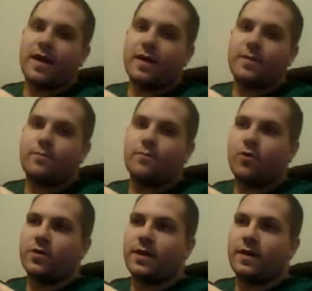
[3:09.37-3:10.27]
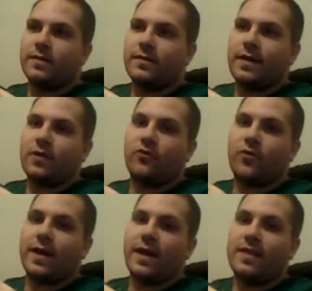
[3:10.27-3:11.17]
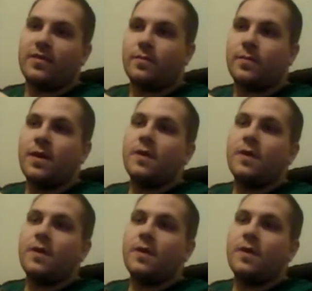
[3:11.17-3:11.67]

and putting Daniel Craig in them.